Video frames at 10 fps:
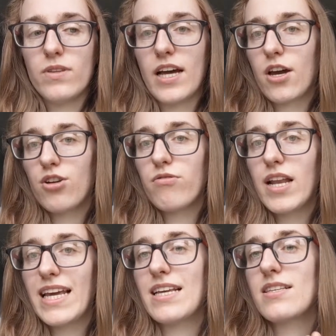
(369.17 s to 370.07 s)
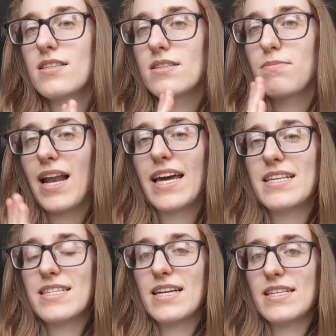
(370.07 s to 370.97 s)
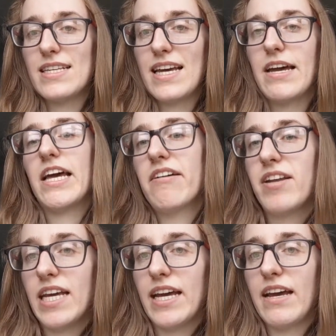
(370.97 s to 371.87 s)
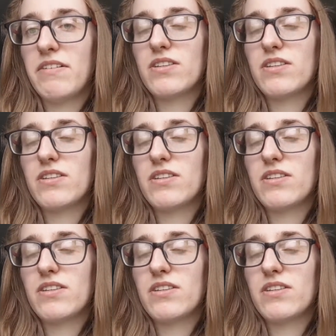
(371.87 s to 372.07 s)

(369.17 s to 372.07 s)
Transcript: they're going to release places here and here.